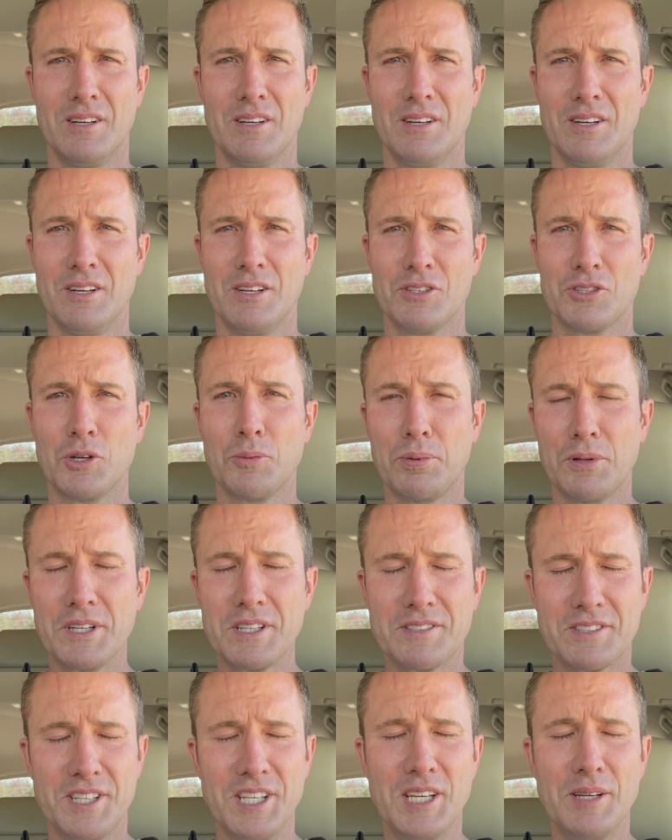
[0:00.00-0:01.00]
So
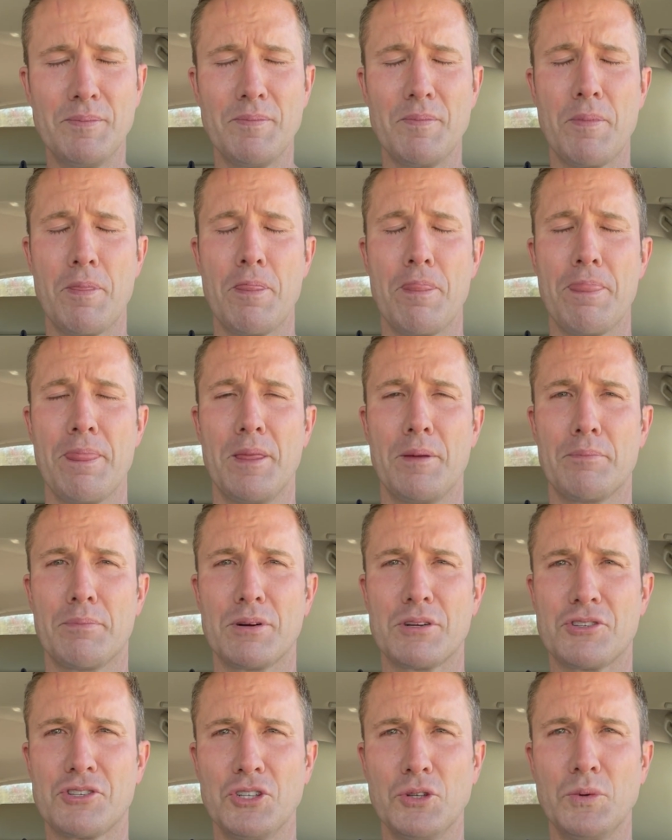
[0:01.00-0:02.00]
please keep
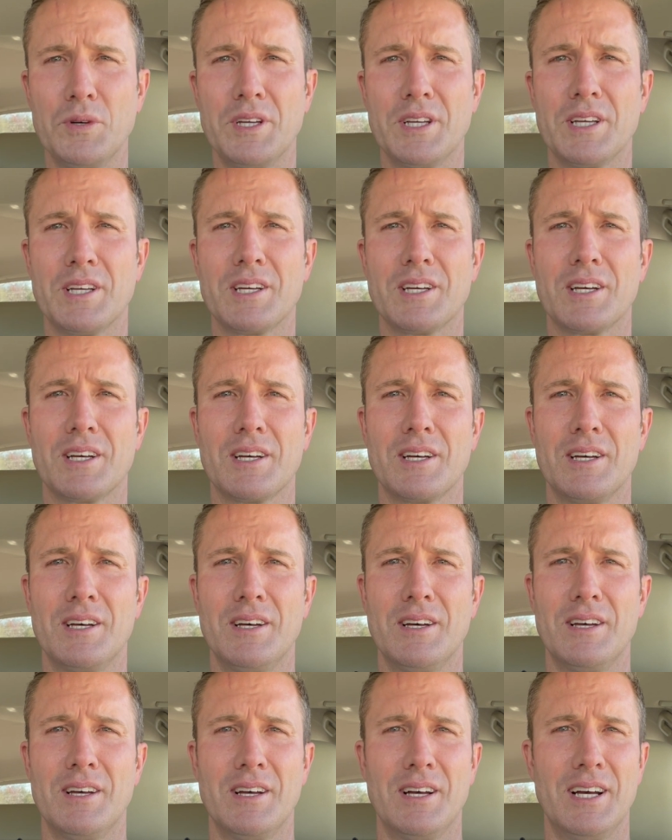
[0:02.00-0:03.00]
pursuing
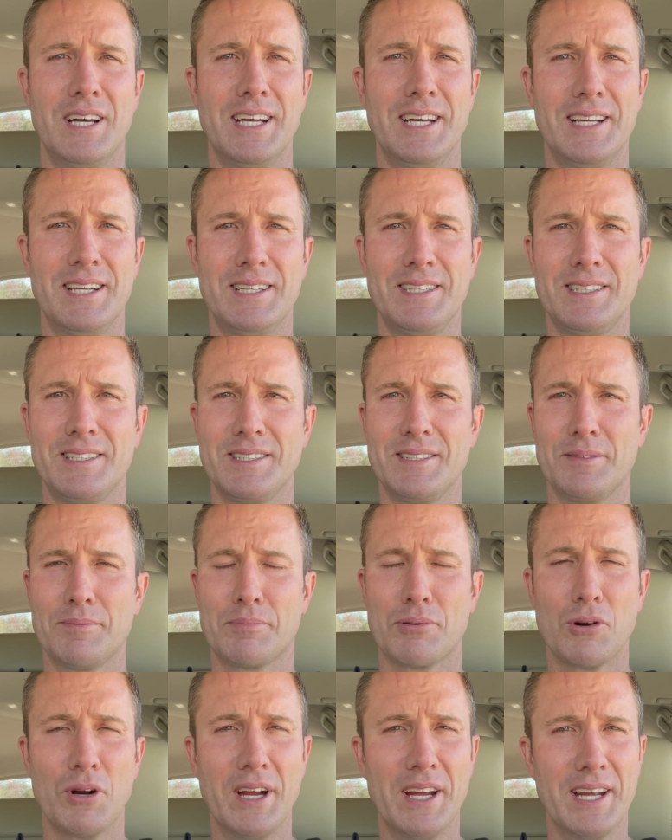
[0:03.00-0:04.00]
and
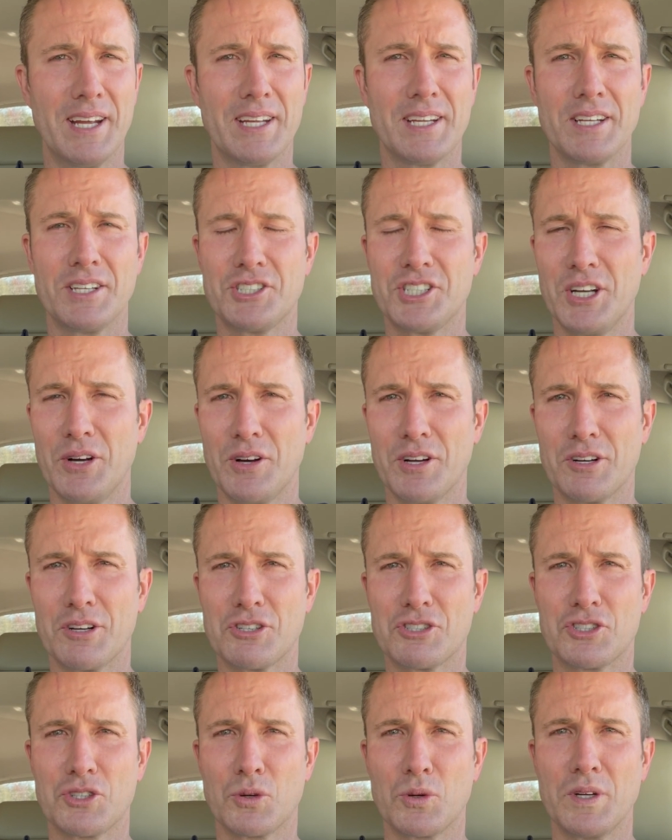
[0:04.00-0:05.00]
praying and sharing our
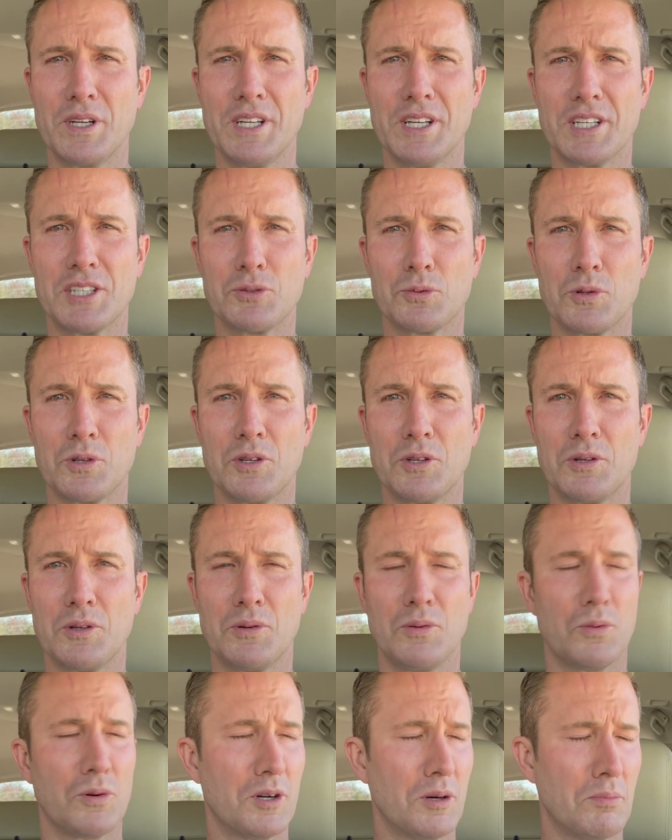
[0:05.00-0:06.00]
story, because
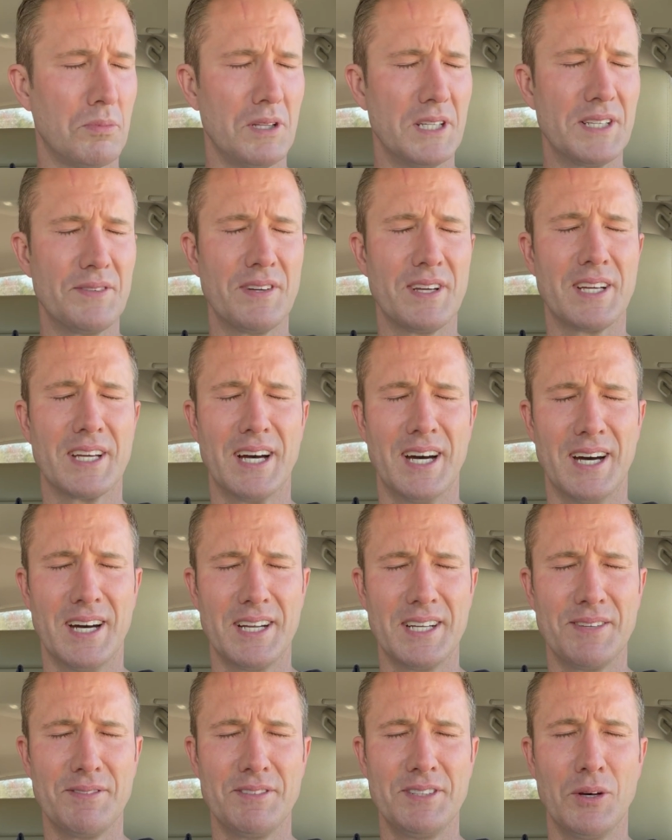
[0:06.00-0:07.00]
we're believing
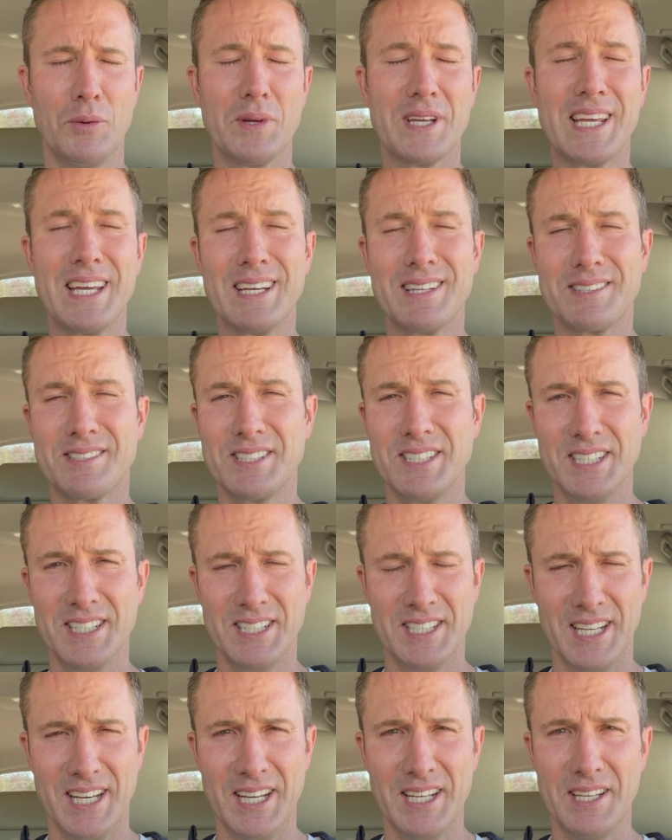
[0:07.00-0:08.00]
God, even though we can't see it
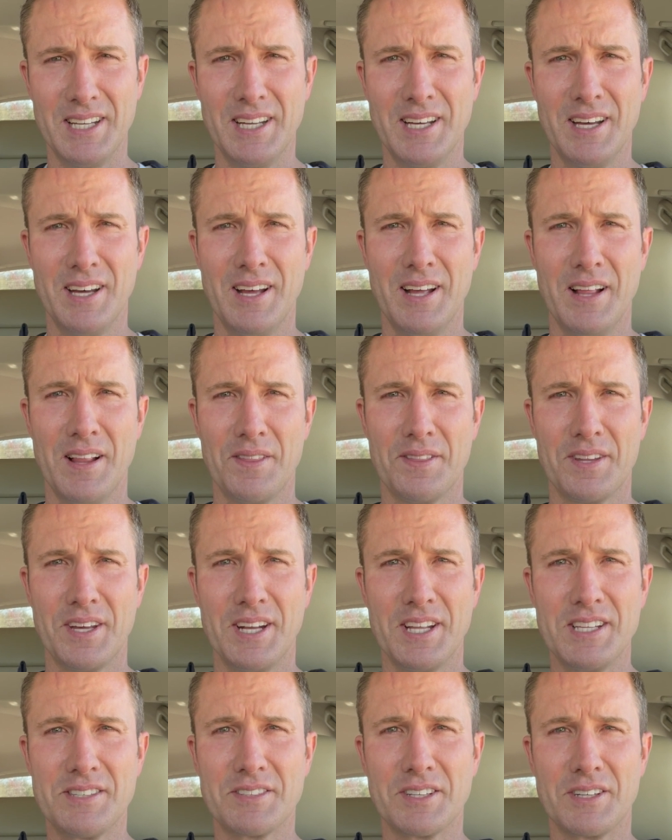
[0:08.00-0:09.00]
yet, that
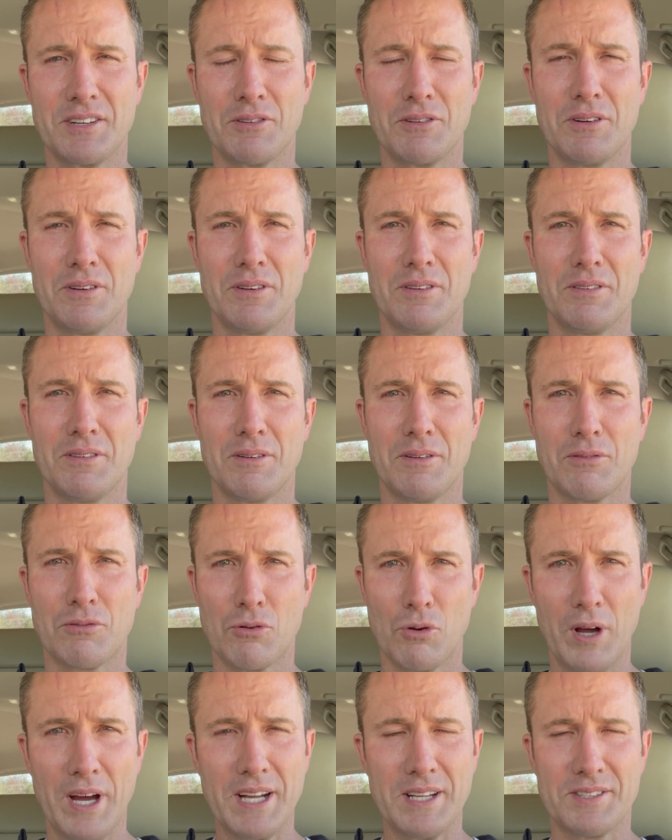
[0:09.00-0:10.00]
He's going to
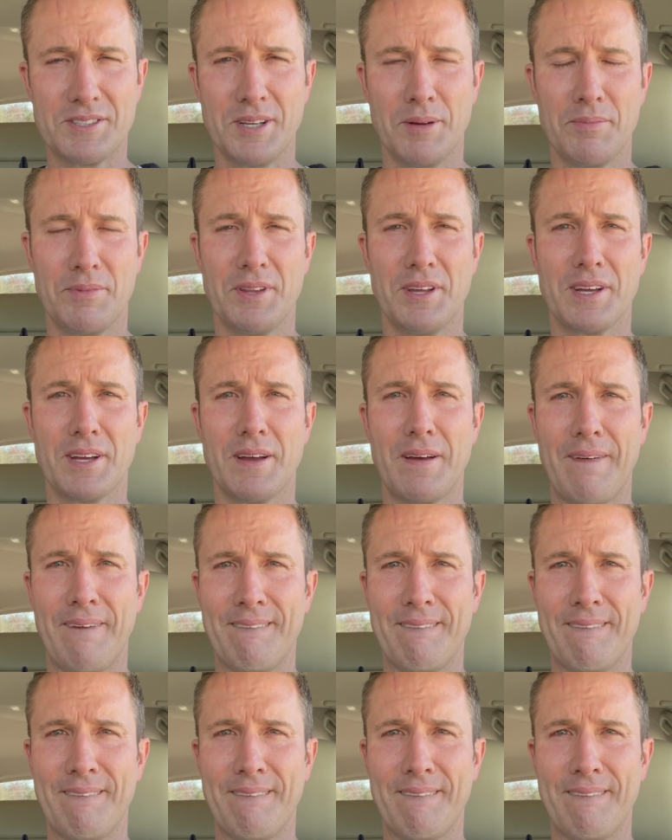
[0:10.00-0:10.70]
write something.